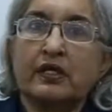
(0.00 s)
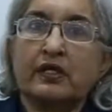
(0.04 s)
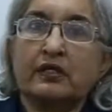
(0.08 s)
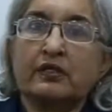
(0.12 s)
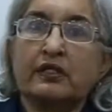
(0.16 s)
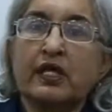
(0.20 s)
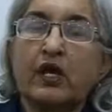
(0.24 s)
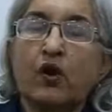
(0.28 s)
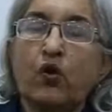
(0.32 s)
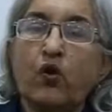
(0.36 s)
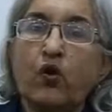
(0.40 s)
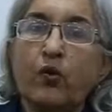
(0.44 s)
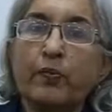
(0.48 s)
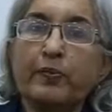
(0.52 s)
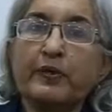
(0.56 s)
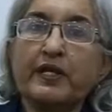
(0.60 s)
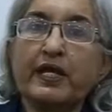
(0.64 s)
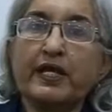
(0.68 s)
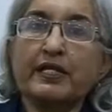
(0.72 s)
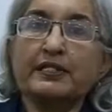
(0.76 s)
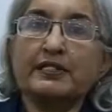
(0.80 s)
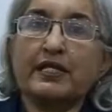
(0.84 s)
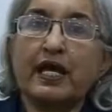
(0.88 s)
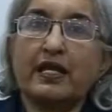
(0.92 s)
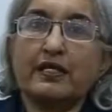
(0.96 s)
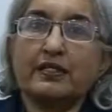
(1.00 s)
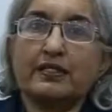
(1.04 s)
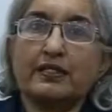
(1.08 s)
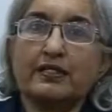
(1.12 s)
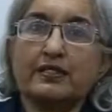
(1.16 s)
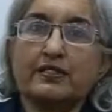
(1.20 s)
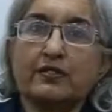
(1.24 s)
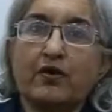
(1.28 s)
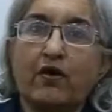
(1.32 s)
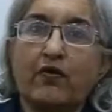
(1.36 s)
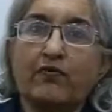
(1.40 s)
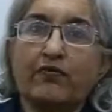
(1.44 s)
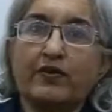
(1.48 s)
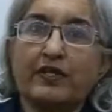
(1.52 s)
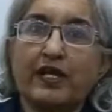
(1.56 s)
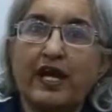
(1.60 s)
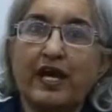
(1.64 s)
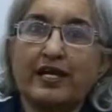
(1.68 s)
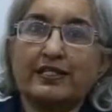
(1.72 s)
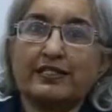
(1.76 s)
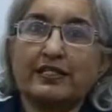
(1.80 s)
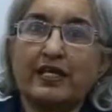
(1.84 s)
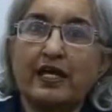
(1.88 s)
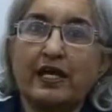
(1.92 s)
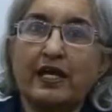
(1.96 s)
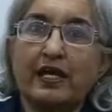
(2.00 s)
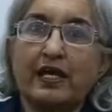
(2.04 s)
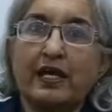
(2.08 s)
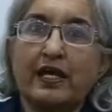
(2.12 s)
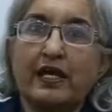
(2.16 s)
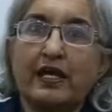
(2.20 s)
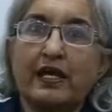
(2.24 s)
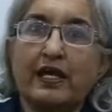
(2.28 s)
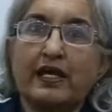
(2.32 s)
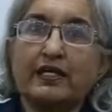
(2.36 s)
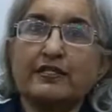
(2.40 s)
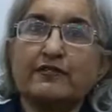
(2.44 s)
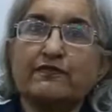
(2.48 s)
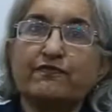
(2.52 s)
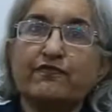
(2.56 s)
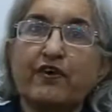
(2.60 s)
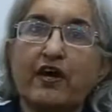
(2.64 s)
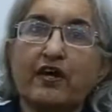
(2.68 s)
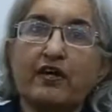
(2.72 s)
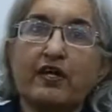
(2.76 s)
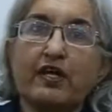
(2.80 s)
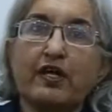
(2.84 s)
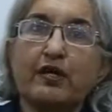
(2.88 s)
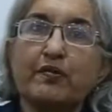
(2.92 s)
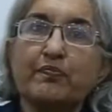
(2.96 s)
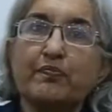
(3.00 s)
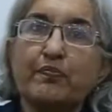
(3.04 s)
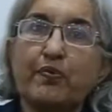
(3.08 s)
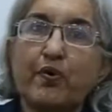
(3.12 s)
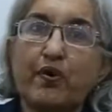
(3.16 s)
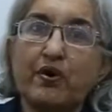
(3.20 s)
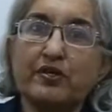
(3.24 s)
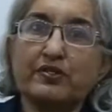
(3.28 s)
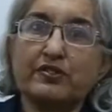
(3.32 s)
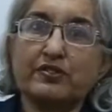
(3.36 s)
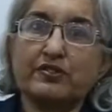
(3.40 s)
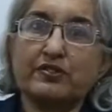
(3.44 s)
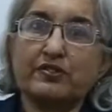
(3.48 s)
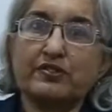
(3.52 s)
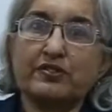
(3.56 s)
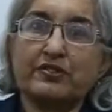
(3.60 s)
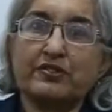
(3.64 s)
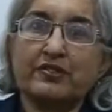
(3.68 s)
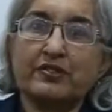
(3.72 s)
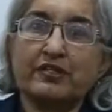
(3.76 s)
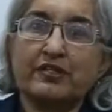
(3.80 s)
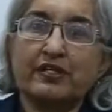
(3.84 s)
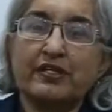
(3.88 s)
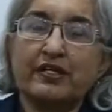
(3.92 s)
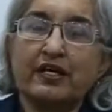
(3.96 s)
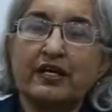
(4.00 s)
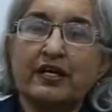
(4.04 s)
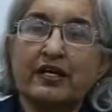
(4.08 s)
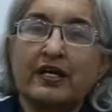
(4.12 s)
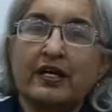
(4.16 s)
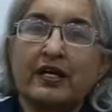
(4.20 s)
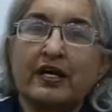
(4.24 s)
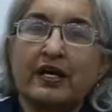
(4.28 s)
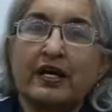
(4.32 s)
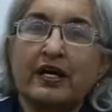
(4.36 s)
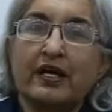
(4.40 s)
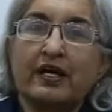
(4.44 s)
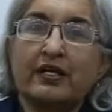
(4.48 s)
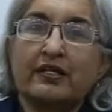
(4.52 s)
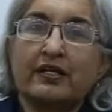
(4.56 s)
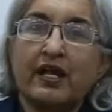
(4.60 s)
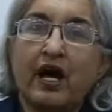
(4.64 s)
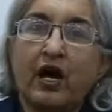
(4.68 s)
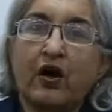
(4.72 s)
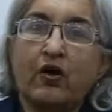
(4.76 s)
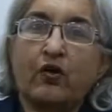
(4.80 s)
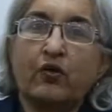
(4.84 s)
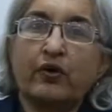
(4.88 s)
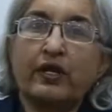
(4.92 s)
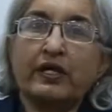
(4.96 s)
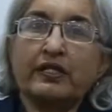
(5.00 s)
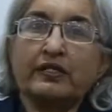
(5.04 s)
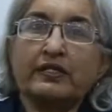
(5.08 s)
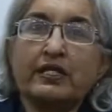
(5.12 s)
The opening sentence of an essay is very important. Now, in